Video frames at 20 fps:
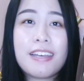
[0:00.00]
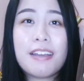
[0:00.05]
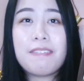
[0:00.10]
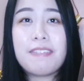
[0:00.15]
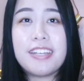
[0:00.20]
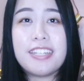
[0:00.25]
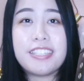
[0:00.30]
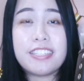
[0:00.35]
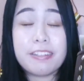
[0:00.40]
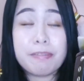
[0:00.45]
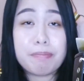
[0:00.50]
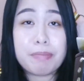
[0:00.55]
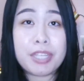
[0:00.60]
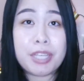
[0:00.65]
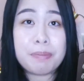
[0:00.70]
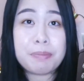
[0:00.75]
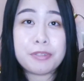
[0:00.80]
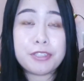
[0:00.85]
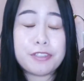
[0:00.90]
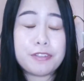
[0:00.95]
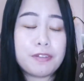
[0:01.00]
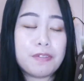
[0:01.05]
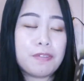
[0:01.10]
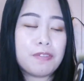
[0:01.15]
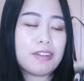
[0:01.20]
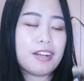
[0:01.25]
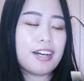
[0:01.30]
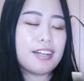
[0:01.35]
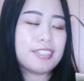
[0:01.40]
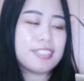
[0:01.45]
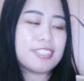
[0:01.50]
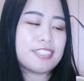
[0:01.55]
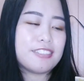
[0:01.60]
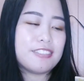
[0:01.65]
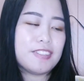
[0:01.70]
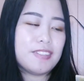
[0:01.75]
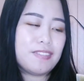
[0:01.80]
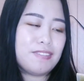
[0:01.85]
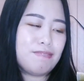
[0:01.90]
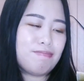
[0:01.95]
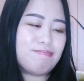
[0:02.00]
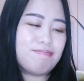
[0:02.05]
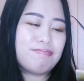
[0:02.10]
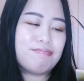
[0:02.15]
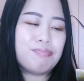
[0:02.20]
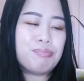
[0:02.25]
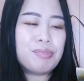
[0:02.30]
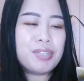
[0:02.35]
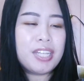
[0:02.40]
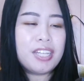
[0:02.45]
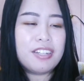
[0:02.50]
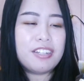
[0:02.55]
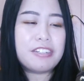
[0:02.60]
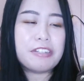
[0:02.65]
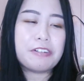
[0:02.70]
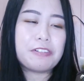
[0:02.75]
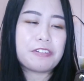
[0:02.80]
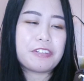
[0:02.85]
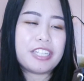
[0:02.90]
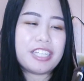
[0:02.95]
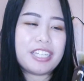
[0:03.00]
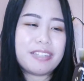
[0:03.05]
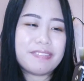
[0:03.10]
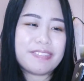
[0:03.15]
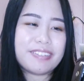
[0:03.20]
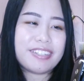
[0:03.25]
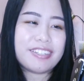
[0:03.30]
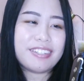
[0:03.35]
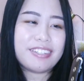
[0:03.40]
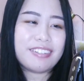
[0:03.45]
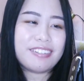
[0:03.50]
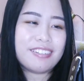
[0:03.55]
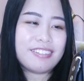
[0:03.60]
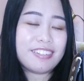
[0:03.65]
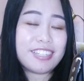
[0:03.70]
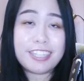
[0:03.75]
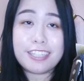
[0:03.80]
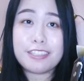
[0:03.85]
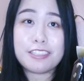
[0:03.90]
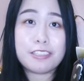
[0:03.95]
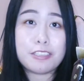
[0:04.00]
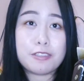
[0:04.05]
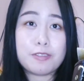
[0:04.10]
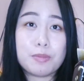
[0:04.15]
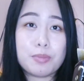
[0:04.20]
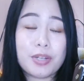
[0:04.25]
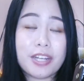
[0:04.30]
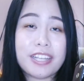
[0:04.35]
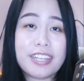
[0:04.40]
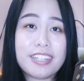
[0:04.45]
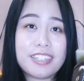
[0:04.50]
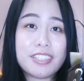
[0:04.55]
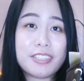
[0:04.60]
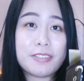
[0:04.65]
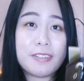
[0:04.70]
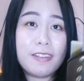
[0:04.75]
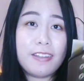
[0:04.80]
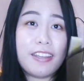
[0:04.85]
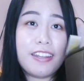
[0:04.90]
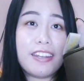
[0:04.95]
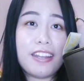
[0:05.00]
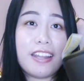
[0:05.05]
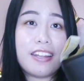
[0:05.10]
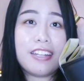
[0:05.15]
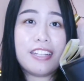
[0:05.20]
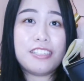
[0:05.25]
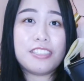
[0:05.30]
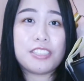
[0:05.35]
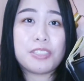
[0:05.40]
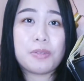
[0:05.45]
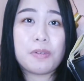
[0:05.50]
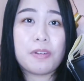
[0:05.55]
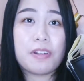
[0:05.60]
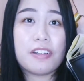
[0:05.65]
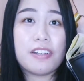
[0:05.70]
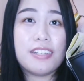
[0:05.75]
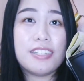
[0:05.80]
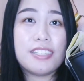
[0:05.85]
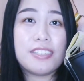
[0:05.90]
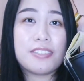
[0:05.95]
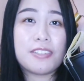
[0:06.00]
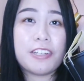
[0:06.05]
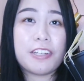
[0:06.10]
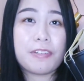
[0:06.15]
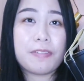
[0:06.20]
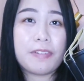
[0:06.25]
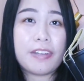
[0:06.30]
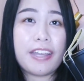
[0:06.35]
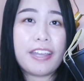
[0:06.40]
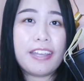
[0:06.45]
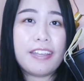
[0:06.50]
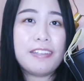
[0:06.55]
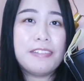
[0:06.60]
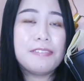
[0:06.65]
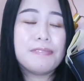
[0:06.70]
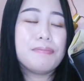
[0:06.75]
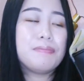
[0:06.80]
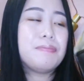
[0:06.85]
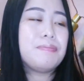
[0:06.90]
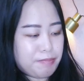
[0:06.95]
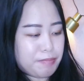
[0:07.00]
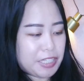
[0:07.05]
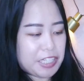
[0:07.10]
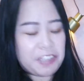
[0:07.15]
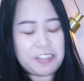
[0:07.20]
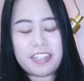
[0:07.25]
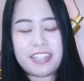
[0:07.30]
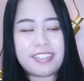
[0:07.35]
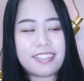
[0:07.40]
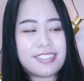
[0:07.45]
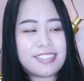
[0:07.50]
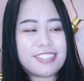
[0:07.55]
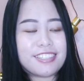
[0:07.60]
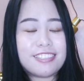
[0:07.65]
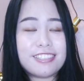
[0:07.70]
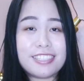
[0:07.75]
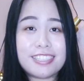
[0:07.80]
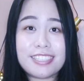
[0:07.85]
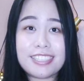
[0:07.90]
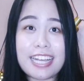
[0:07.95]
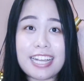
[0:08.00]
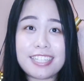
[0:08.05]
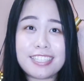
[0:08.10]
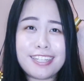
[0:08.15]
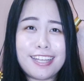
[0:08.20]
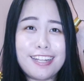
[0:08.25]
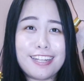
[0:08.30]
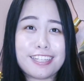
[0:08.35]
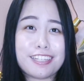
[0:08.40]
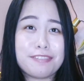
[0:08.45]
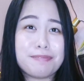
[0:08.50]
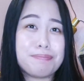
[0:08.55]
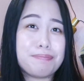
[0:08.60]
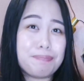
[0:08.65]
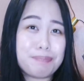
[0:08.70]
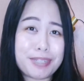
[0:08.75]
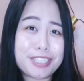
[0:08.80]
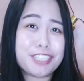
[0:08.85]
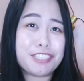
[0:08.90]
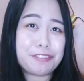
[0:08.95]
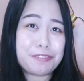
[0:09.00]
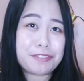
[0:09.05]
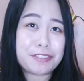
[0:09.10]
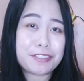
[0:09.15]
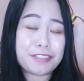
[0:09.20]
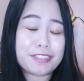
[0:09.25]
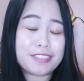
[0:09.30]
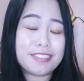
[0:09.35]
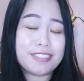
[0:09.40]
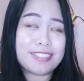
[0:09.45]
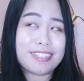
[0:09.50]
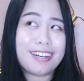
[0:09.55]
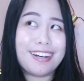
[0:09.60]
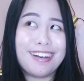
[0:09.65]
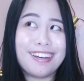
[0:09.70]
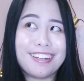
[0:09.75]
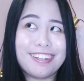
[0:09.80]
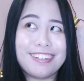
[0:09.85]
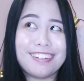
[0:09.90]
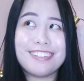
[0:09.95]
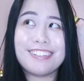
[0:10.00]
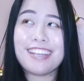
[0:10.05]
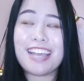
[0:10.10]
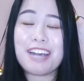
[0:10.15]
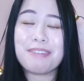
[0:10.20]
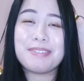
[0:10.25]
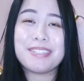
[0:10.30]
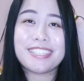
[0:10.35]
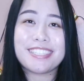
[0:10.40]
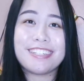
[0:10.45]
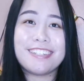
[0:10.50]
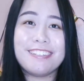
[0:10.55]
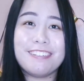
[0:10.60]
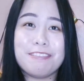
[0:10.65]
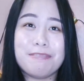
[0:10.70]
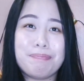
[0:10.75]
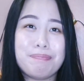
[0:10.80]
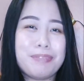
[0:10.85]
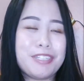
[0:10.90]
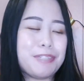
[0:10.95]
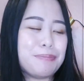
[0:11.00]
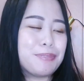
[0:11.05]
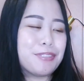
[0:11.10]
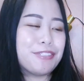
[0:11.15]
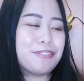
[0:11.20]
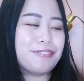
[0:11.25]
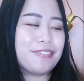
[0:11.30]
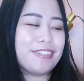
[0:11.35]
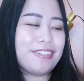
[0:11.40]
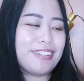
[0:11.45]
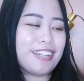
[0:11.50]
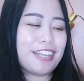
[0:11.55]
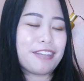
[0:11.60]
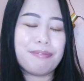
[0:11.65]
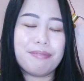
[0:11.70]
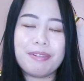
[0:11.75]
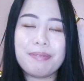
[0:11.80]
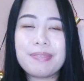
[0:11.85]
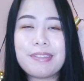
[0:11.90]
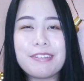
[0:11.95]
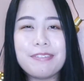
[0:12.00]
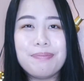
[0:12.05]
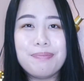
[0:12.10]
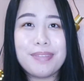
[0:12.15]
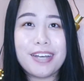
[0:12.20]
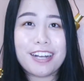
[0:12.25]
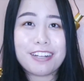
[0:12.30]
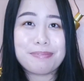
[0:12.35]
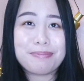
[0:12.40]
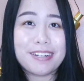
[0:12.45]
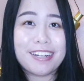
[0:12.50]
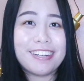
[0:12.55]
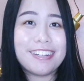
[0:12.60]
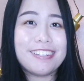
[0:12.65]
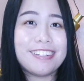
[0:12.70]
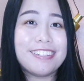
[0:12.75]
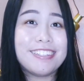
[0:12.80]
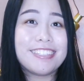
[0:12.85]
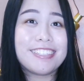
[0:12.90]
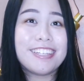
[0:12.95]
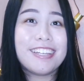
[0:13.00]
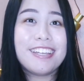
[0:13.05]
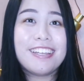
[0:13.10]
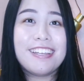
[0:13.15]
I read some people also don't even need to break into it and that they just wear it straight away. My only concern is I saw like a bunch of photos on Amazon of people with like ripped up Doc Martens.